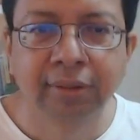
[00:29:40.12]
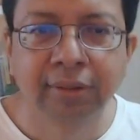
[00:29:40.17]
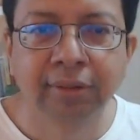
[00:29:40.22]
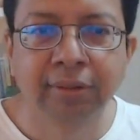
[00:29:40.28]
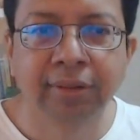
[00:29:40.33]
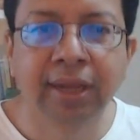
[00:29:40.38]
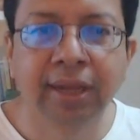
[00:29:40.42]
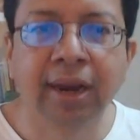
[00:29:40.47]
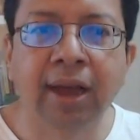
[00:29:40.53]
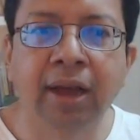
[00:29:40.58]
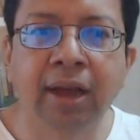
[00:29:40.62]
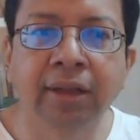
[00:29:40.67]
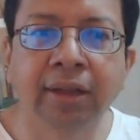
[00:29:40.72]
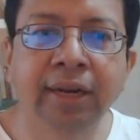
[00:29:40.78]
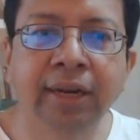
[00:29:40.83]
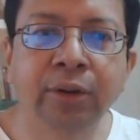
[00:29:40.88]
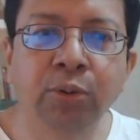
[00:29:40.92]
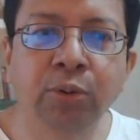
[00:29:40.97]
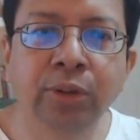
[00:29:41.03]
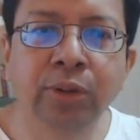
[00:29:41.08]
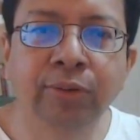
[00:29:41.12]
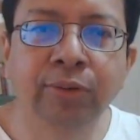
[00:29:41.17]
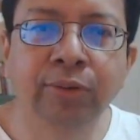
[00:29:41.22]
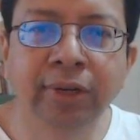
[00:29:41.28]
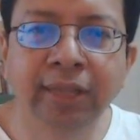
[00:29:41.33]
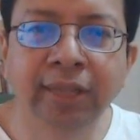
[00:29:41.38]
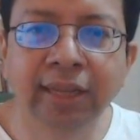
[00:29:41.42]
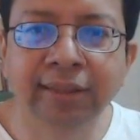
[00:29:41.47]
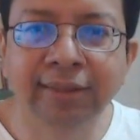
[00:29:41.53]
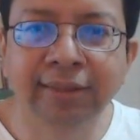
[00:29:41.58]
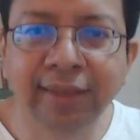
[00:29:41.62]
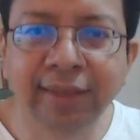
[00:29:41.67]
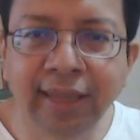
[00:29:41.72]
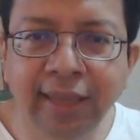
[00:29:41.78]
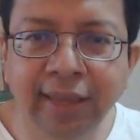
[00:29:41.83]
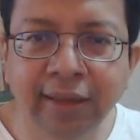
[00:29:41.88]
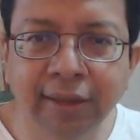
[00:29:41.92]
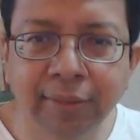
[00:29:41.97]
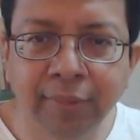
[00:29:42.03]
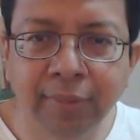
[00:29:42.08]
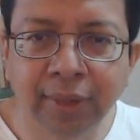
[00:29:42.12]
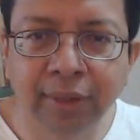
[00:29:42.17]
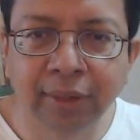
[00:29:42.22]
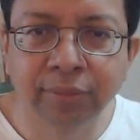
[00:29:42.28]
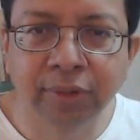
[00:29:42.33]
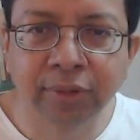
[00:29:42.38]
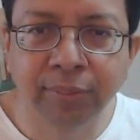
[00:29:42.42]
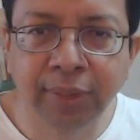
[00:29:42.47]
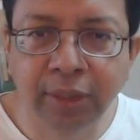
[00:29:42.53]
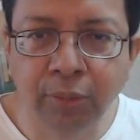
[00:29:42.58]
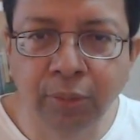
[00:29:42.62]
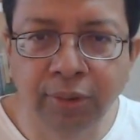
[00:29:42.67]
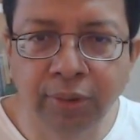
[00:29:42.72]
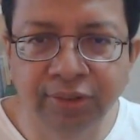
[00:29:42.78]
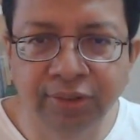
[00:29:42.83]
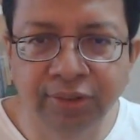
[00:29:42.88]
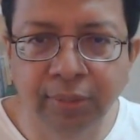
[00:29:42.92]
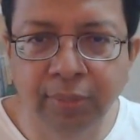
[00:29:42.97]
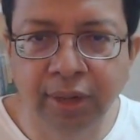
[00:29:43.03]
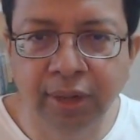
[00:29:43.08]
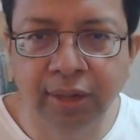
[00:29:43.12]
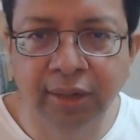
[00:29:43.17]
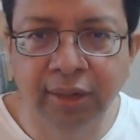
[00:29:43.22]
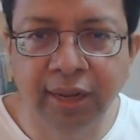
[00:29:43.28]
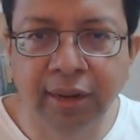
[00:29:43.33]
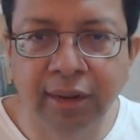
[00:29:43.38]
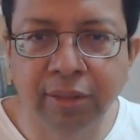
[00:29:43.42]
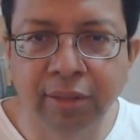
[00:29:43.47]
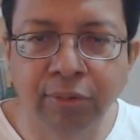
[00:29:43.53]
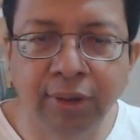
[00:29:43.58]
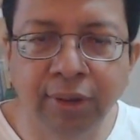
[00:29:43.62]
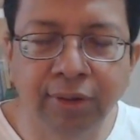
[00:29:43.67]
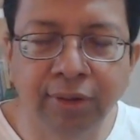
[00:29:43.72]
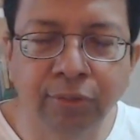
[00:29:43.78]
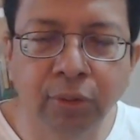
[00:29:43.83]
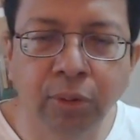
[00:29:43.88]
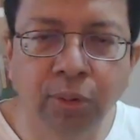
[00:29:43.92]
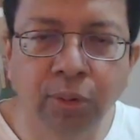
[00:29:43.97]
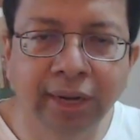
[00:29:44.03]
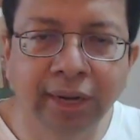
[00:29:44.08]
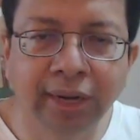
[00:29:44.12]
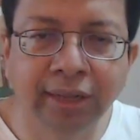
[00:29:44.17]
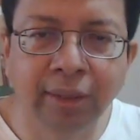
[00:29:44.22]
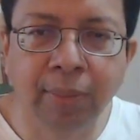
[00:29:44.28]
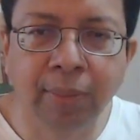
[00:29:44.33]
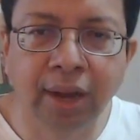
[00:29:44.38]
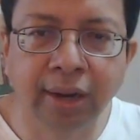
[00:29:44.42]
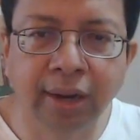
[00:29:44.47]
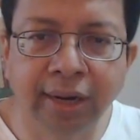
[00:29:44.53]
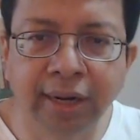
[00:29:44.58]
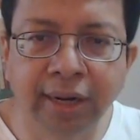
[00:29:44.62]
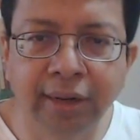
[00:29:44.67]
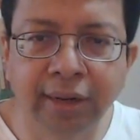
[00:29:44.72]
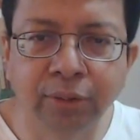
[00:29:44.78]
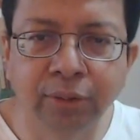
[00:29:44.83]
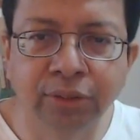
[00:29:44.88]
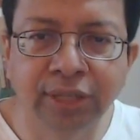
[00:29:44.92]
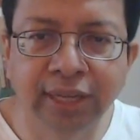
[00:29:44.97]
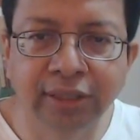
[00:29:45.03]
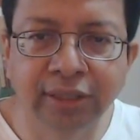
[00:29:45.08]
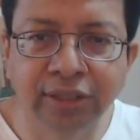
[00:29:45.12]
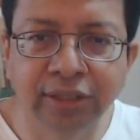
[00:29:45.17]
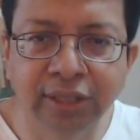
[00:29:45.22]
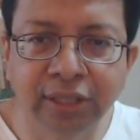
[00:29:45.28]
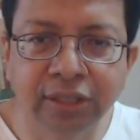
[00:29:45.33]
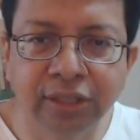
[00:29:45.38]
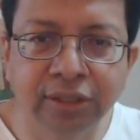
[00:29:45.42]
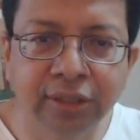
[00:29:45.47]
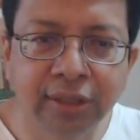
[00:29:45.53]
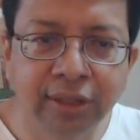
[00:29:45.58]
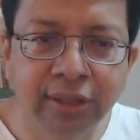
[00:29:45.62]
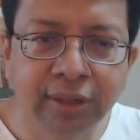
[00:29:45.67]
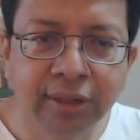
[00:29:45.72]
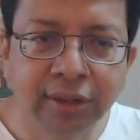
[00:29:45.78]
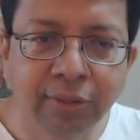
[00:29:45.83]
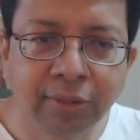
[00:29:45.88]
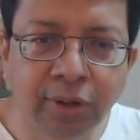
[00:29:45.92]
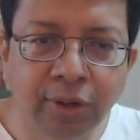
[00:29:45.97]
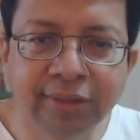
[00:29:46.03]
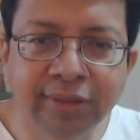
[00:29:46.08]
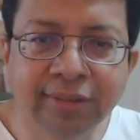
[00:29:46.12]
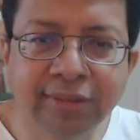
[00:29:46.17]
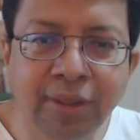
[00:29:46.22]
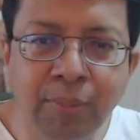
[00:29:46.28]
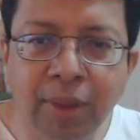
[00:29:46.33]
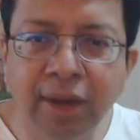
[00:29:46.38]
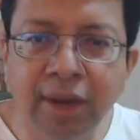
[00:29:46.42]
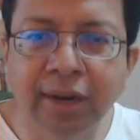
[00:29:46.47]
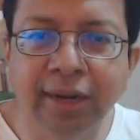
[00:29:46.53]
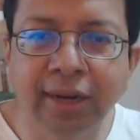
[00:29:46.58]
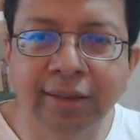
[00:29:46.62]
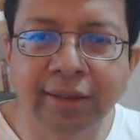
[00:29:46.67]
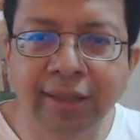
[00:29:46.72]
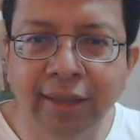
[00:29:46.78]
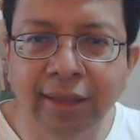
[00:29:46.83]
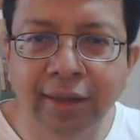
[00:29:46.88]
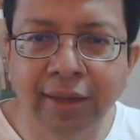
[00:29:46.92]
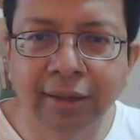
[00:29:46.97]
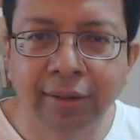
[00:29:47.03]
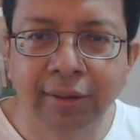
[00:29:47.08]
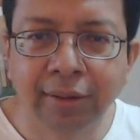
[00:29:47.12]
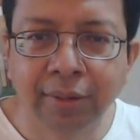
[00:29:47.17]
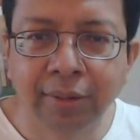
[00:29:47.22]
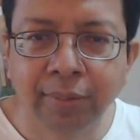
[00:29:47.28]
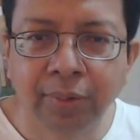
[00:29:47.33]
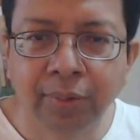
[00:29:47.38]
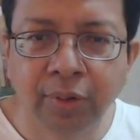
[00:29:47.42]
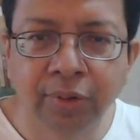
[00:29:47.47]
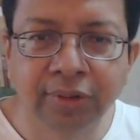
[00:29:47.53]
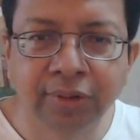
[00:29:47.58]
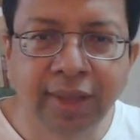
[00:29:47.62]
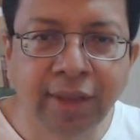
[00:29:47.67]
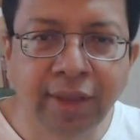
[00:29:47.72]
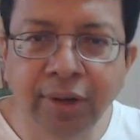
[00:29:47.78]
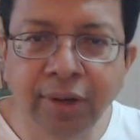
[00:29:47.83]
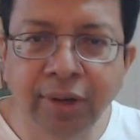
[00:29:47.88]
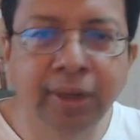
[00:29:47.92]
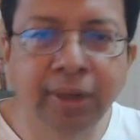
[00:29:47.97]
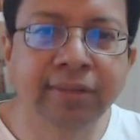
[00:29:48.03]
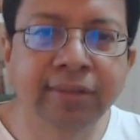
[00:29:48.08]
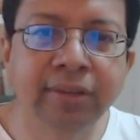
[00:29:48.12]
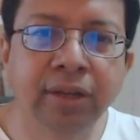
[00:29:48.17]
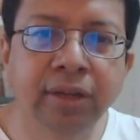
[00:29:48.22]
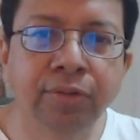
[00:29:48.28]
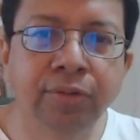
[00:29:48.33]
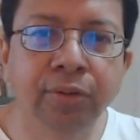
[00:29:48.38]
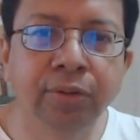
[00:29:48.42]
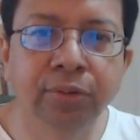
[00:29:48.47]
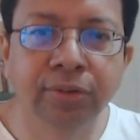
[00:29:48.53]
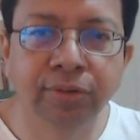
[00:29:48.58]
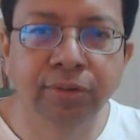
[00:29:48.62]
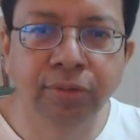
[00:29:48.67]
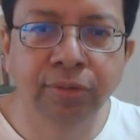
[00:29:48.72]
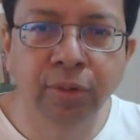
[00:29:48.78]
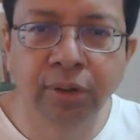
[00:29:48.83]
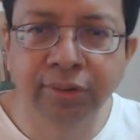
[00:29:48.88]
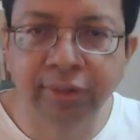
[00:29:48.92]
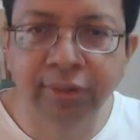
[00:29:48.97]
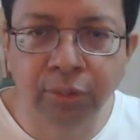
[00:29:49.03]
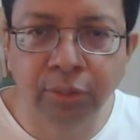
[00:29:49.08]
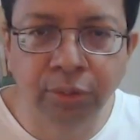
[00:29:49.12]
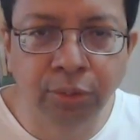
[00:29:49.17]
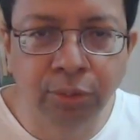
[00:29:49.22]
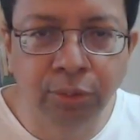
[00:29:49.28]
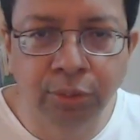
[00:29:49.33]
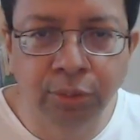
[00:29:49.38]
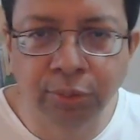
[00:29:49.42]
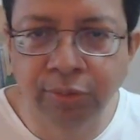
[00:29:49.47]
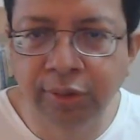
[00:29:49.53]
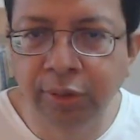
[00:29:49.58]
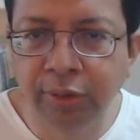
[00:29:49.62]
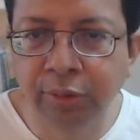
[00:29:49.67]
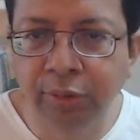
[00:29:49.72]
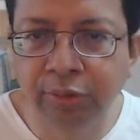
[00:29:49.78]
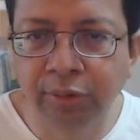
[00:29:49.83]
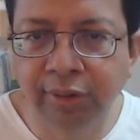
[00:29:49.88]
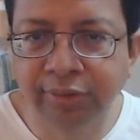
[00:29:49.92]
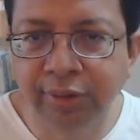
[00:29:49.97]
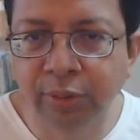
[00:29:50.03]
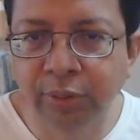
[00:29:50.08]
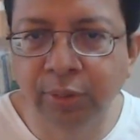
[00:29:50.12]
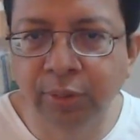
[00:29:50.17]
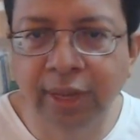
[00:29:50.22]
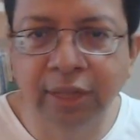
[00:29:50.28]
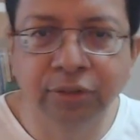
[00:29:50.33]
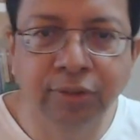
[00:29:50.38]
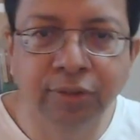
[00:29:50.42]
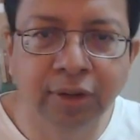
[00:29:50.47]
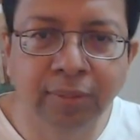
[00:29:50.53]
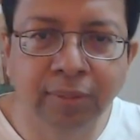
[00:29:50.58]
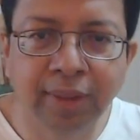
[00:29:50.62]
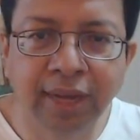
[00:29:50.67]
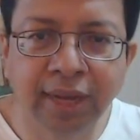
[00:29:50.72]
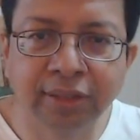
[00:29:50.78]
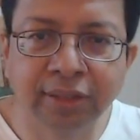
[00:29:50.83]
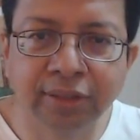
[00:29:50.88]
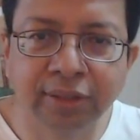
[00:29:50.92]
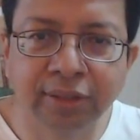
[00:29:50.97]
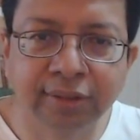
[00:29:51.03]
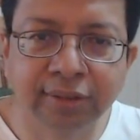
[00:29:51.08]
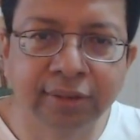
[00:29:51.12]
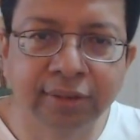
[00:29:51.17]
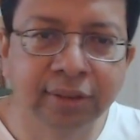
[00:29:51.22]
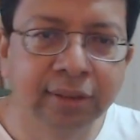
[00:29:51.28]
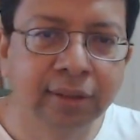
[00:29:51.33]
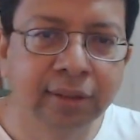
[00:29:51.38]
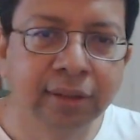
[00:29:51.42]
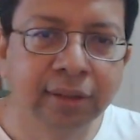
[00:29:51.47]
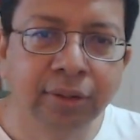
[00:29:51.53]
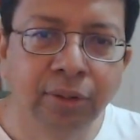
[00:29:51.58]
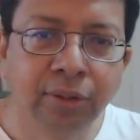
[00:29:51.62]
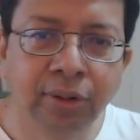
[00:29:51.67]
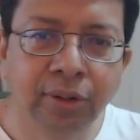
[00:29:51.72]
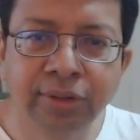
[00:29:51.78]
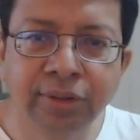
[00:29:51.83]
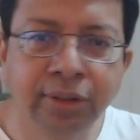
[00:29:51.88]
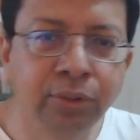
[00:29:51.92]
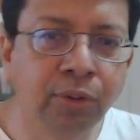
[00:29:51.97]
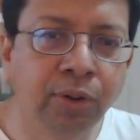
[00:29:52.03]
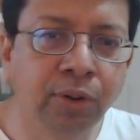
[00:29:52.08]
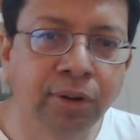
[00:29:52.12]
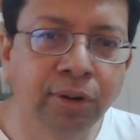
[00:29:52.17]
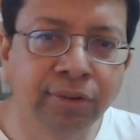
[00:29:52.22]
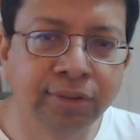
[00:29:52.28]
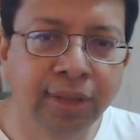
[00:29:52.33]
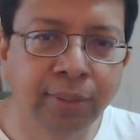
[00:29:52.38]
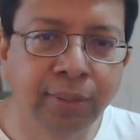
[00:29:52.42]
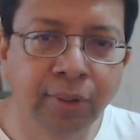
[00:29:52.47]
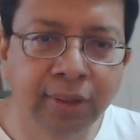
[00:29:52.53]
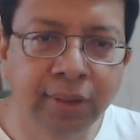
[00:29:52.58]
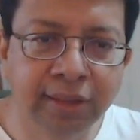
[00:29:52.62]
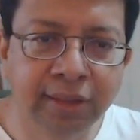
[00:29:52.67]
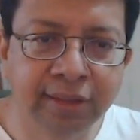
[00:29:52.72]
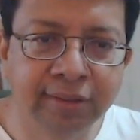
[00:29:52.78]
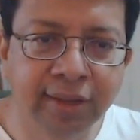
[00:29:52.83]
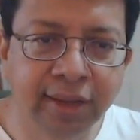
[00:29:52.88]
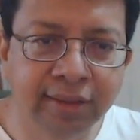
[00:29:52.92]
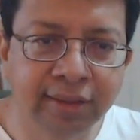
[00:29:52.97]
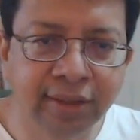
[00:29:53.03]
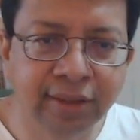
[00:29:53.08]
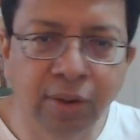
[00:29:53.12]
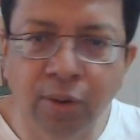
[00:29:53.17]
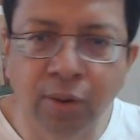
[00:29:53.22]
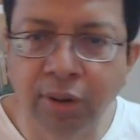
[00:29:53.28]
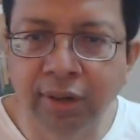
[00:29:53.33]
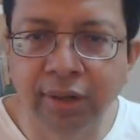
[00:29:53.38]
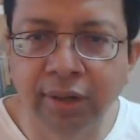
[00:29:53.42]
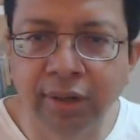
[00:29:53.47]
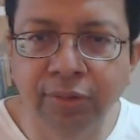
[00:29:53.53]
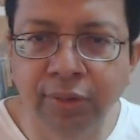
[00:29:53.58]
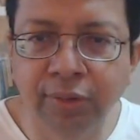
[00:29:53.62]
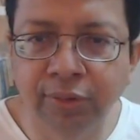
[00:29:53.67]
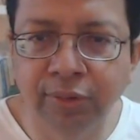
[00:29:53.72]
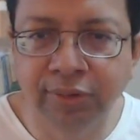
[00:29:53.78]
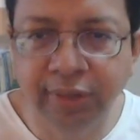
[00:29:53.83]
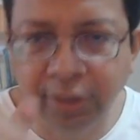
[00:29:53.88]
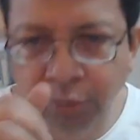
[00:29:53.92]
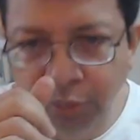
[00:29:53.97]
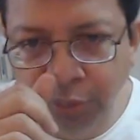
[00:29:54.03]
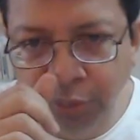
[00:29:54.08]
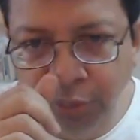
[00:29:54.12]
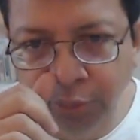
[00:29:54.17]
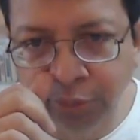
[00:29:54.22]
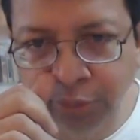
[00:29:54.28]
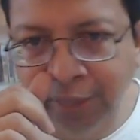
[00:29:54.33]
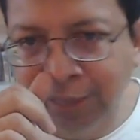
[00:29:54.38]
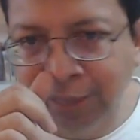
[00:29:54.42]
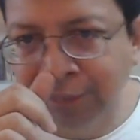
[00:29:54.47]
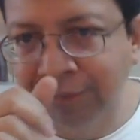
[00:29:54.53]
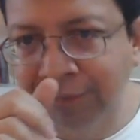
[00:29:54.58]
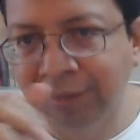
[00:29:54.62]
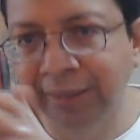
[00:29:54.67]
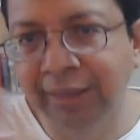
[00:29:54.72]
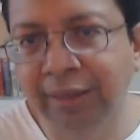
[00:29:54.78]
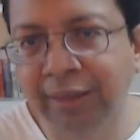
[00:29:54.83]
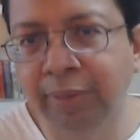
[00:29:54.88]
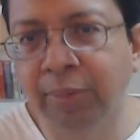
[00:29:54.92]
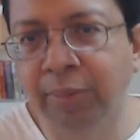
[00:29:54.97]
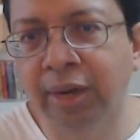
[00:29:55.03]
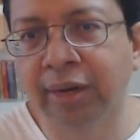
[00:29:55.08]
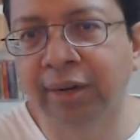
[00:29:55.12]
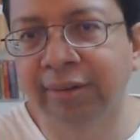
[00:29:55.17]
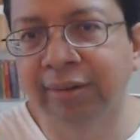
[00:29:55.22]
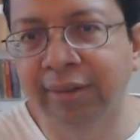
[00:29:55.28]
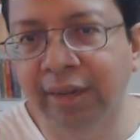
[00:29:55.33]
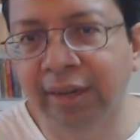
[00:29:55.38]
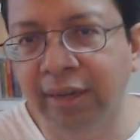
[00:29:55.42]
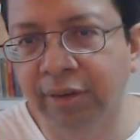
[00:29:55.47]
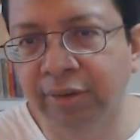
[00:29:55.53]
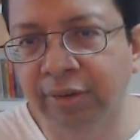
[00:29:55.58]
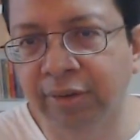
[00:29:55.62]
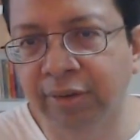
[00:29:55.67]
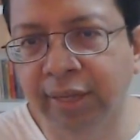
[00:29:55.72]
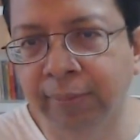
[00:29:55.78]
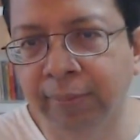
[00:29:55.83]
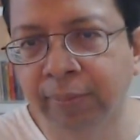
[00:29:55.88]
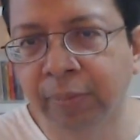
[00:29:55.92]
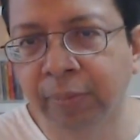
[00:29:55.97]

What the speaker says: then are they doing what they are saying becomes a big question mark. And so you have to look at the market to judge what does the market think. Because everybody is confused. If you listen to YouTube videos, you listen to hedge fund managers, you listen to all of them, all these guys, they're all confused. They don't know. They can see that the market's recovering.